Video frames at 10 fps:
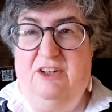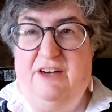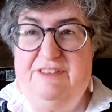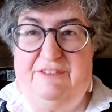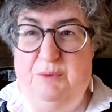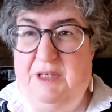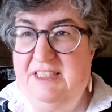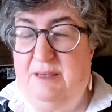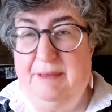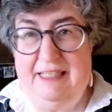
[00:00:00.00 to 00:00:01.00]
lot of different
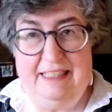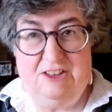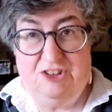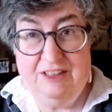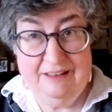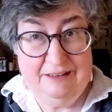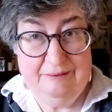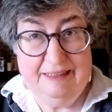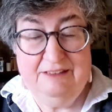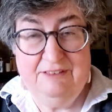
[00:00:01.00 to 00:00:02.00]
words coming in each year
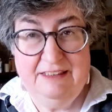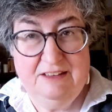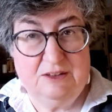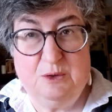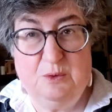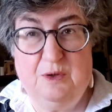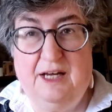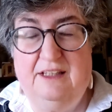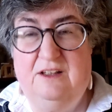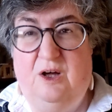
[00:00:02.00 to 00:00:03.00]
even, so
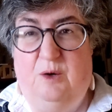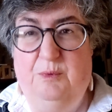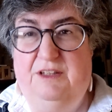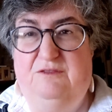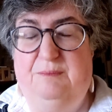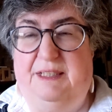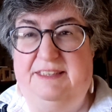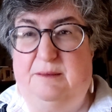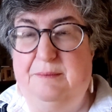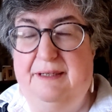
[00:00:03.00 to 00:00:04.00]
a lot would have
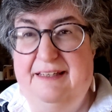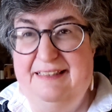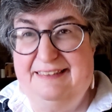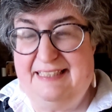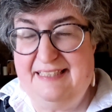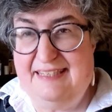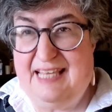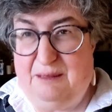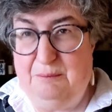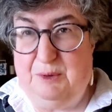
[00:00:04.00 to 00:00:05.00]
built up since
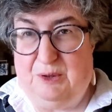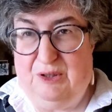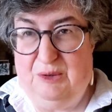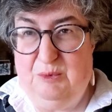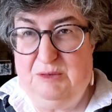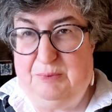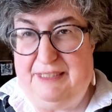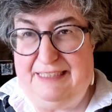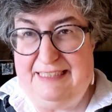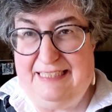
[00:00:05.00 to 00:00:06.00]
that book was
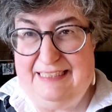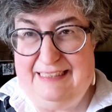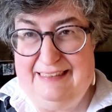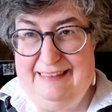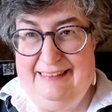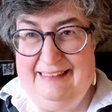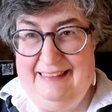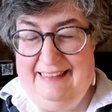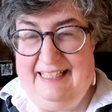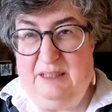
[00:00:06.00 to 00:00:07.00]
printed.
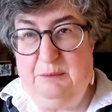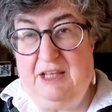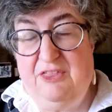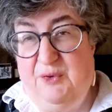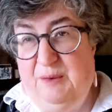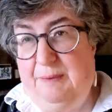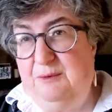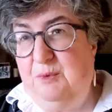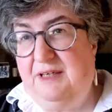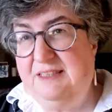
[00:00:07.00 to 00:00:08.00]
And when I thought
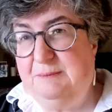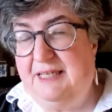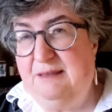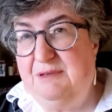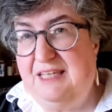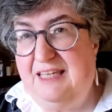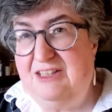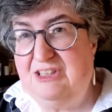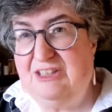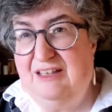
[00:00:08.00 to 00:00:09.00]
about words beginning with
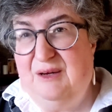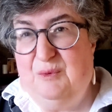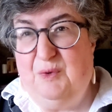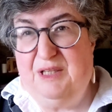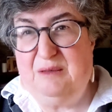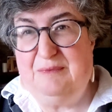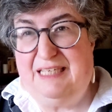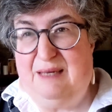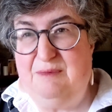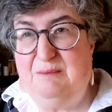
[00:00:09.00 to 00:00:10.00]
H, one of them that
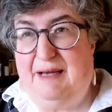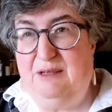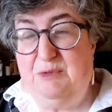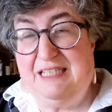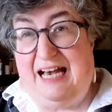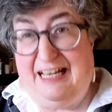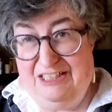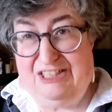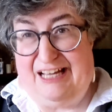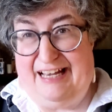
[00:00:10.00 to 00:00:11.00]
came to mind was
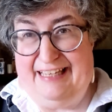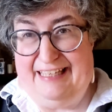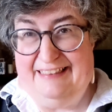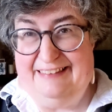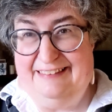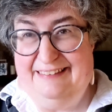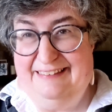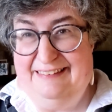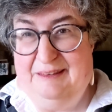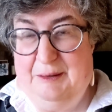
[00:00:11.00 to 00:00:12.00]
hashtag,
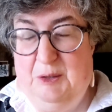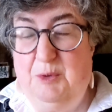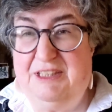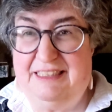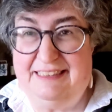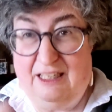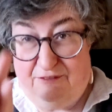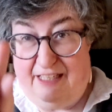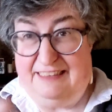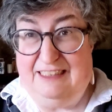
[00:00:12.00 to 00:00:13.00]
which
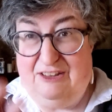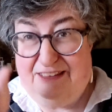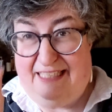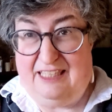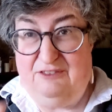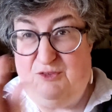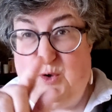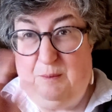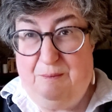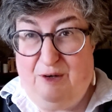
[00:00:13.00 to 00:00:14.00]
itself actually looks like the
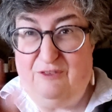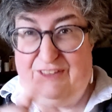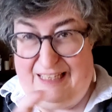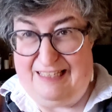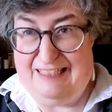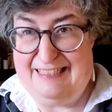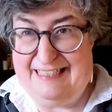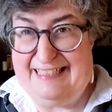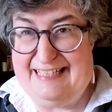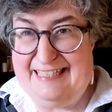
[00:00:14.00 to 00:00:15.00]
form of an H in
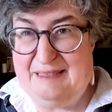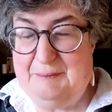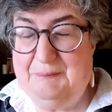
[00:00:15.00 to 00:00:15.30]
a sense.